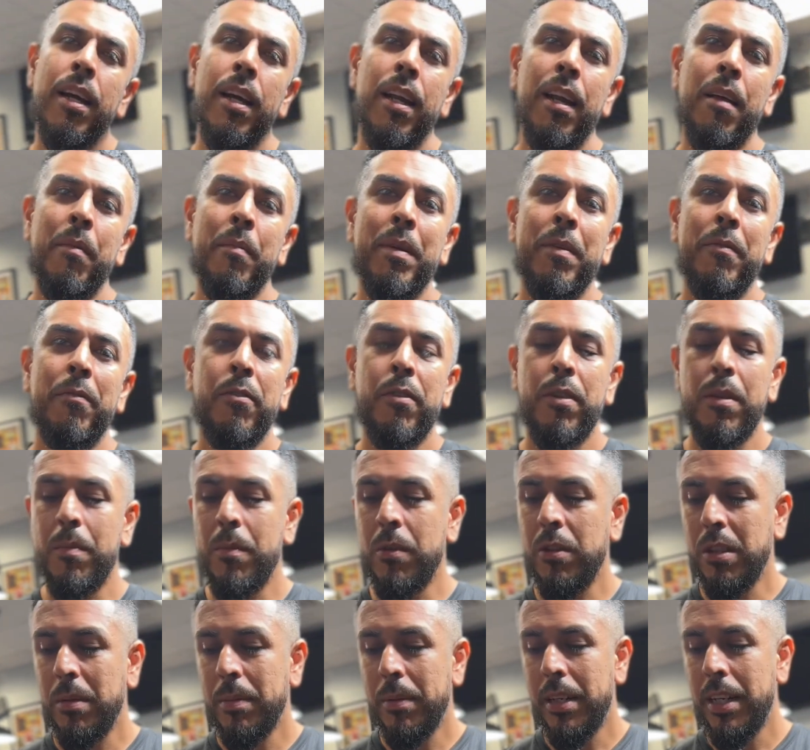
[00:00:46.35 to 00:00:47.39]
I mean, for the
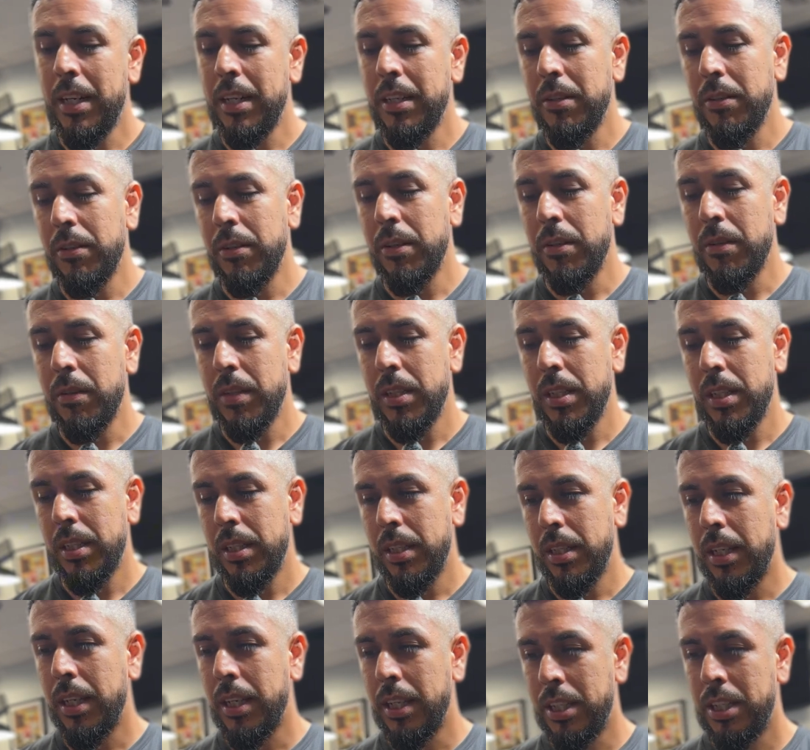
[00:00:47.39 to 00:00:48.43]
most part, I do use
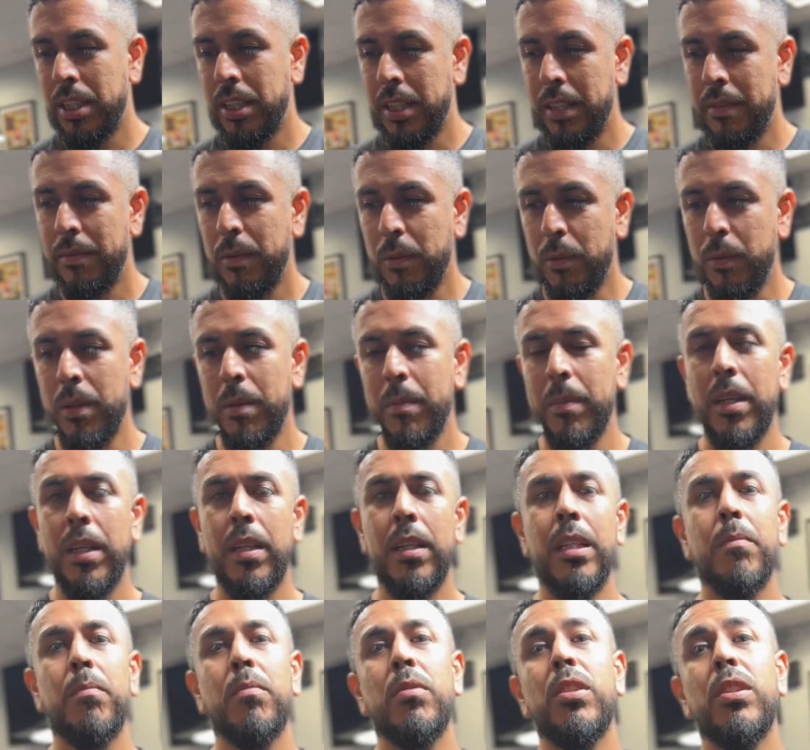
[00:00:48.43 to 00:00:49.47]
each and every one of my
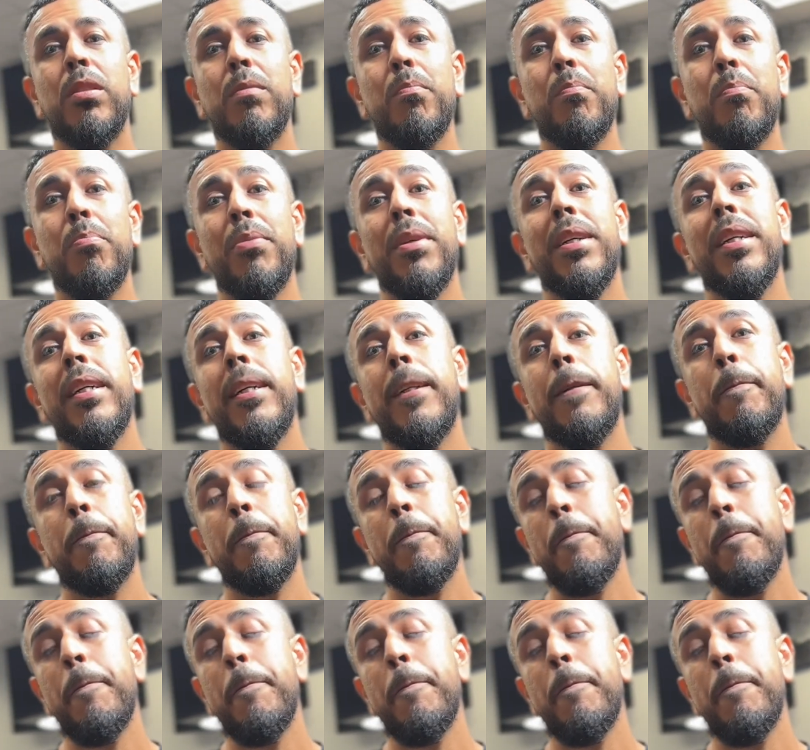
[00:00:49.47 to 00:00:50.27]
clippers, but